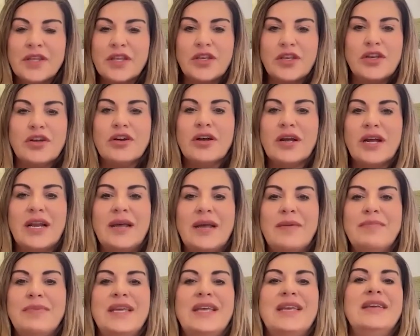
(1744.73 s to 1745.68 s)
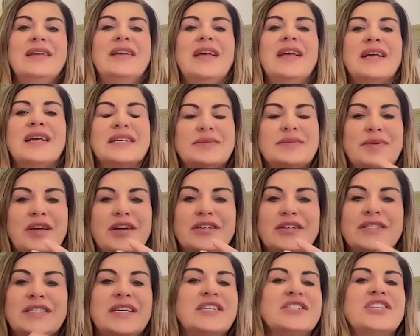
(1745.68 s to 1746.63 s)
you're going to be
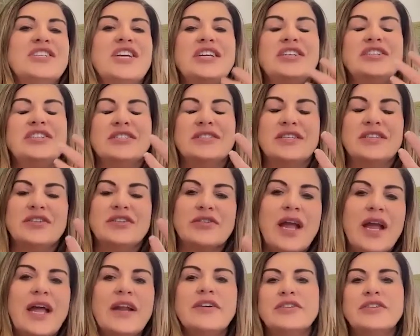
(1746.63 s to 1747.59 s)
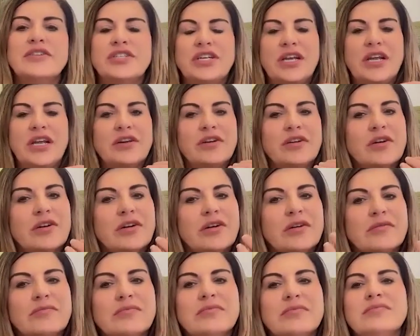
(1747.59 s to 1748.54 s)
experiencing changes in your energy and
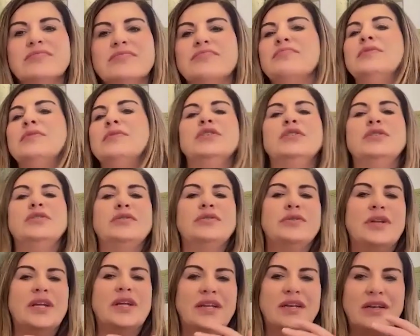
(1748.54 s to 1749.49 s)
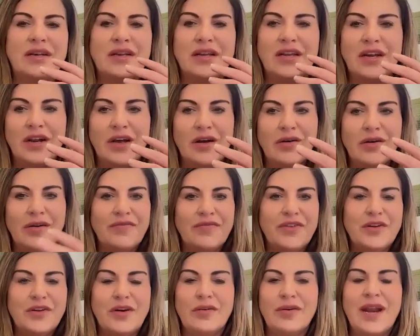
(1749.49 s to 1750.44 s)
your mood and you know
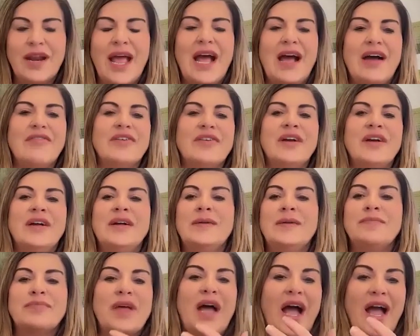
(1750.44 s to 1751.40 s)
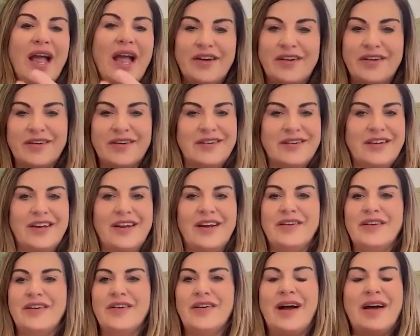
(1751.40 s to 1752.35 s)
if you don't have iron you
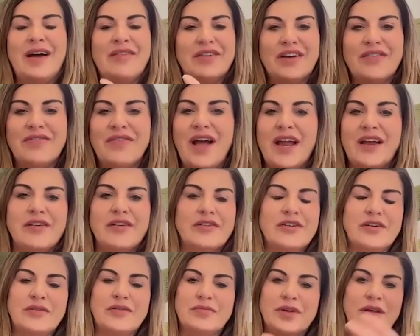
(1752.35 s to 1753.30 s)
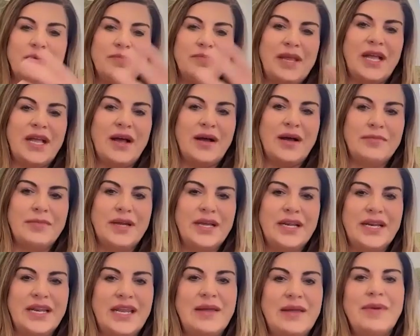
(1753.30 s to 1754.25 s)
know you don't have enough iron you could become
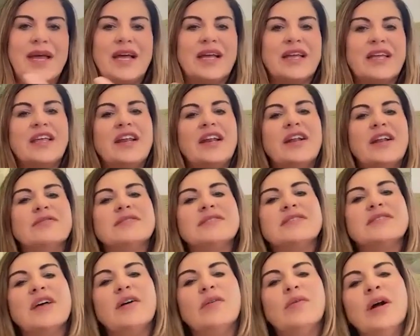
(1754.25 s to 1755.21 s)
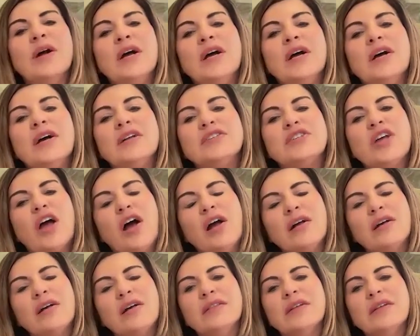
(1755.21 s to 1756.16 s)
anemic you know so
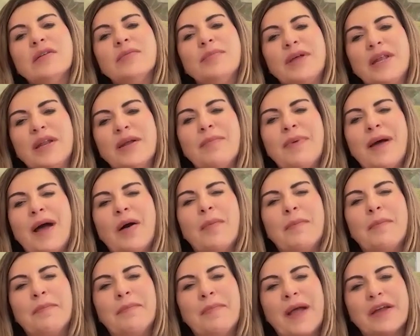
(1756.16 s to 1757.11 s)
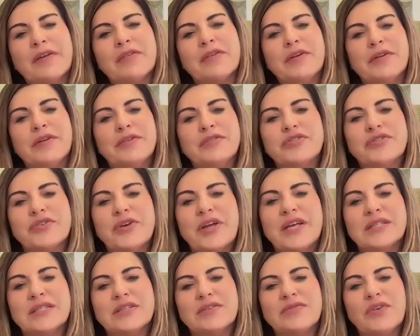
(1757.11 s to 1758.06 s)
talk a little bit about
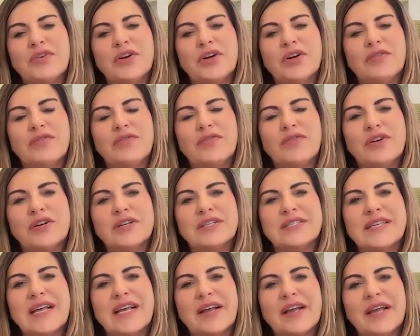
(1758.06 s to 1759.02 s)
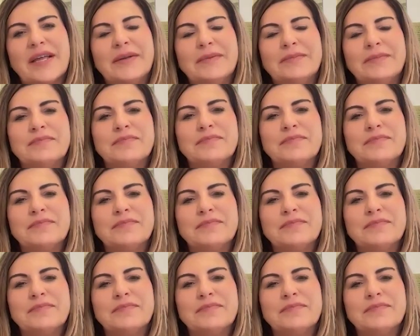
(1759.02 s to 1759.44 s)
micronutrients for for a second